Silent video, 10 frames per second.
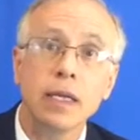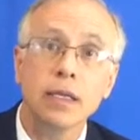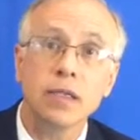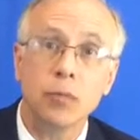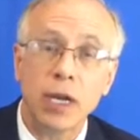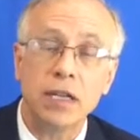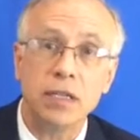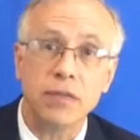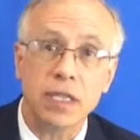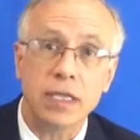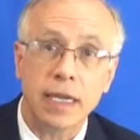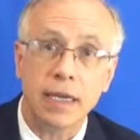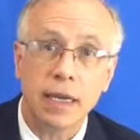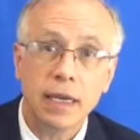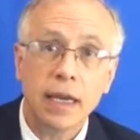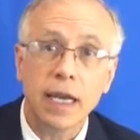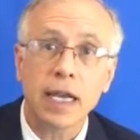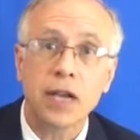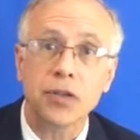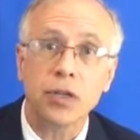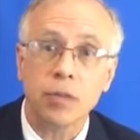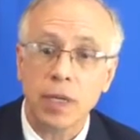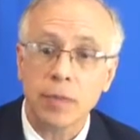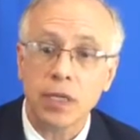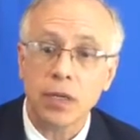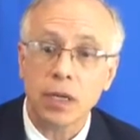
some redness of the skin, and occasionally there may be